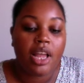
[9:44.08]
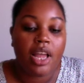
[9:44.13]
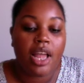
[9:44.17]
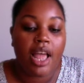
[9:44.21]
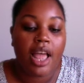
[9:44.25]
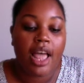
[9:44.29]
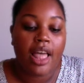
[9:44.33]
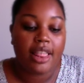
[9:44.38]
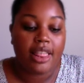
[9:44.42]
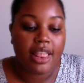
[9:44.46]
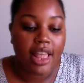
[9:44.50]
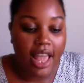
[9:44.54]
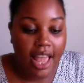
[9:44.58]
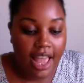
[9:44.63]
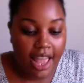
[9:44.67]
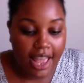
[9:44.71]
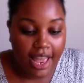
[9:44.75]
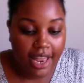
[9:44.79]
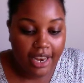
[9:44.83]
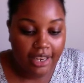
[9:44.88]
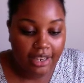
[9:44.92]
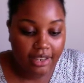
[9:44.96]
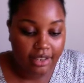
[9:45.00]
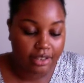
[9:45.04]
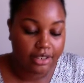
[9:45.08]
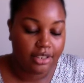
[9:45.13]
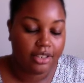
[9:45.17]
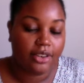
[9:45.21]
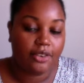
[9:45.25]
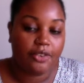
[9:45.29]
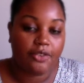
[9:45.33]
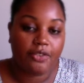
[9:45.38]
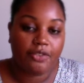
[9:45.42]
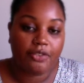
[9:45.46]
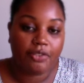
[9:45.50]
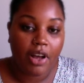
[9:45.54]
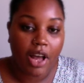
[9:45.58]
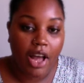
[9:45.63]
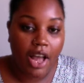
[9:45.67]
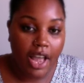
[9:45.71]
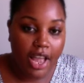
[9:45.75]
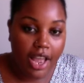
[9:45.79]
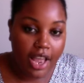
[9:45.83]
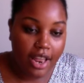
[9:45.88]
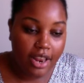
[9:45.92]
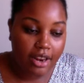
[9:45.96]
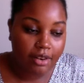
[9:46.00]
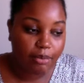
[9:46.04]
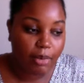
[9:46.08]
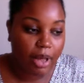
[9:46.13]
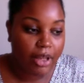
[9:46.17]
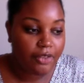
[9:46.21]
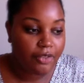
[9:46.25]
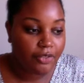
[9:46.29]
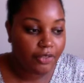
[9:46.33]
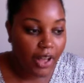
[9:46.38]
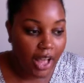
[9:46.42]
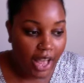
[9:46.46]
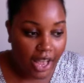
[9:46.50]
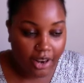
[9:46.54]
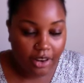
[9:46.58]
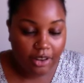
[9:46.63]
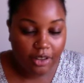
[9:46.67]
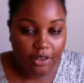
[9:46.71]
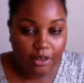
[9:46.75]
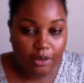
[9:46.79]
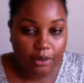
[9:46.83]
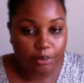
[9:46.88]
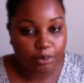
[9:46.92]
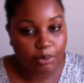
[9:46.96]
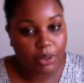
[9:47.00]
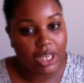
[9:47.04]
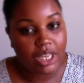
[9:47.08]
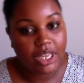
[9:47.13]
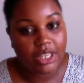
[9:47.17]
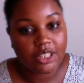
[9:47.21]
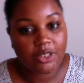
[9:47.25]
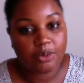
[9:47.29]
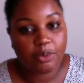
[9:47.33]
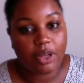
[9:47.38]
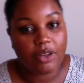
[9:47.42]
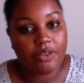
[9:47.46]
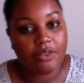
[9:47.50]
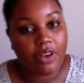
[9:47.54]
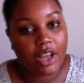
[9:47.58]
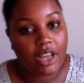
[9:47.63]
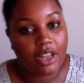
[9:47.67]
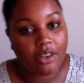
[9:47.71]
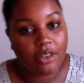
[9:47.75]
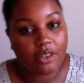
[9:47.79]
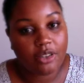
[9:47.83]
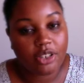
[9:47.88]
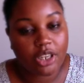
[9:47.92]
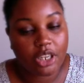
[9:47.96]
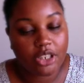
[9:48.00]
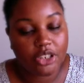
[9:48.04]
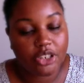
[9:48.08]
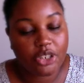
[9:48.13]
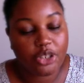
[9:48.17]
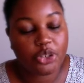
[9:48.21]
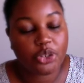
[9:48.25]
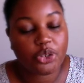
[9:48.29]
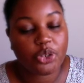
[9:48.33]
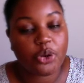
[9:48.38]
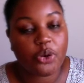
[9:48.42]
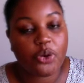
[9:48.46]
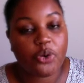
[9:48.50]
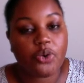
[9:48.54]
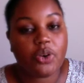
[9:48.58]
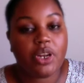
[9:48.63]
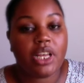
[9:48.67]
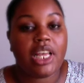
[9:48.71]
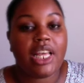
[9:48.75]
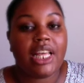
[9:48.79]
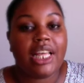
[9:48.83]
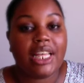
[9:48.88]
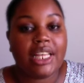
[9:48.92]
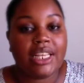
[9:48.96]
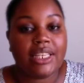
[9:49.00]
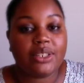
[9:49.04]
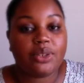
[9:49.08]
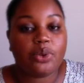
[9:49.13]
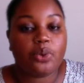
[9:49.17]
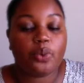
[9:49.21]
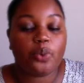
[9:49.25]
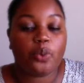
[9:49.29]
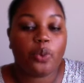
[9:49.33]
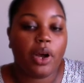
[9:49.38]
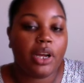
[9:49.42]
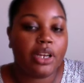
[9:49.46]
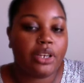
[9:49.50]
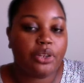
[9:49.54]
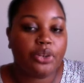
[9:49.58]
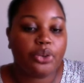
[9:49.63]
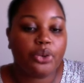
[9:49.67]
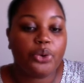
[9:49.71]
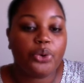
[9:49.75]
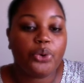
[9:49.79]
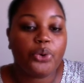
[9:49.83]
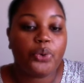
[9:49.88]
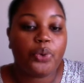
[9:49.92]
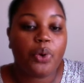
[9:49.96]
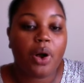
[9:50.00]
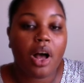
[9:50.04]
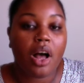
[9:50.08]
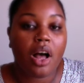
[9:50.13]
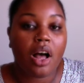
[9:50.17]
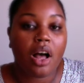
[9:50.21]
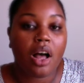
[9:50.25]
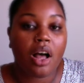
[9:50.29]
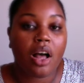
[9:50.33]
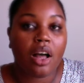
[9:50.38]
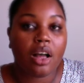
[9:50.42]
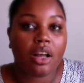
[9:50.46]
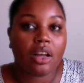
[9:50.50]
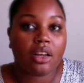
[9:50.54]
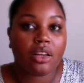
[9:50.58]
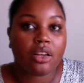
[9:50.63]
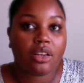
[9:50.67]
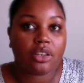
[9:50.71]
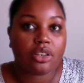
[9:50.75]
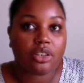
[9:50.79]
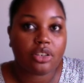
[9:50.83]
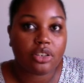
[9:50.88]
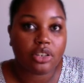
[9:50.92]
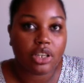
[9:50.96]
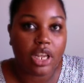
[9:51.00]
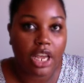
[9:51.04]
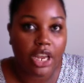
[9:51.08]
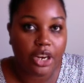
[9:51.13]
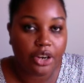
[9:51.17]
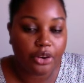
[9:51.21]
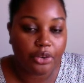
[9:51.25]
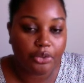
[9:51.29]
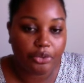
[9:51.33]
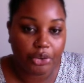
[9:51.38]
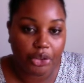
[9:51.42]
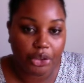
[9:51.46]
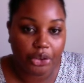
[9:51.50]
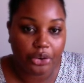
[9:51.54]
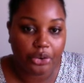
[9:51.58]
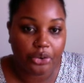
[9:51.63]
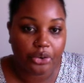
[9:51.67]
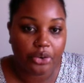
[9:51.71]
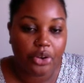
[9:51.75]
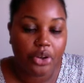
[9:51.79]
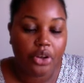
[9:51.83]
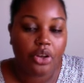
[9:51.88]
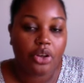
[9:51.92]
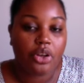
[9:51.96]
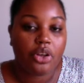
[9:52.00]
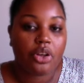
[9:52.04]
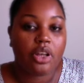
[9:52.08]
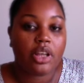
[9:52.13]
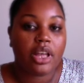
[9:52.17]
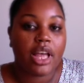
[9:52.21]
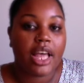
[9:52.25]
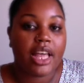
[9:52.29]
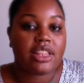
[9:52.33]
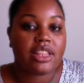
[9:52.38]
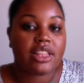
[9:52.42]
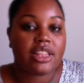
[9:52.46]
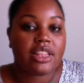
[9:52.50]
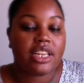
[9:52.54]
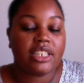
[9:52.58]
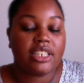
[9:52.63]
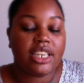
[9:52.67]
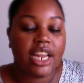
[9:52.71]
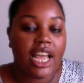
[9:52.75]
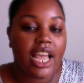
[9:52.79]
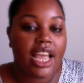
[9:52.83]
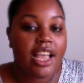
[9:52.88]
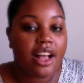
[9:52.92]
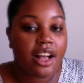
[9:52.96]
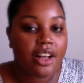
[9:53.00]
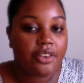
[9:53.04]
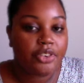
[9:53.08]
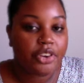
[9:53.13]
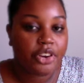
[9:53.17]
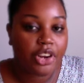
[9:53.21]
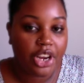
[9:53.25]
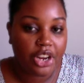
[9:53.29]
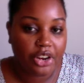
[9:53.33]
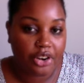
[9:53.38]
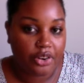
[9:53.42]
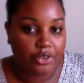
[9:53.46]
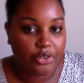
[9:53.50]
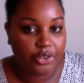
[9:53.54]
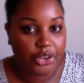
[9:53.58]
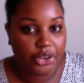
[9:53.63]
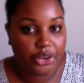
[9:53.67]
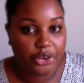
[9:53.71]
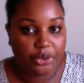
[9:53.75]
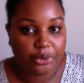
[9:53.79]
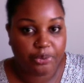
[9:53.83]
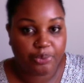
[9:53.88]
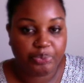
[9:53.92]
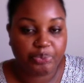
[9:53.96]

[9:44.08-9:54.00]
And then, to find my final piece, my final touching stone is, when you interview, the day of your interview,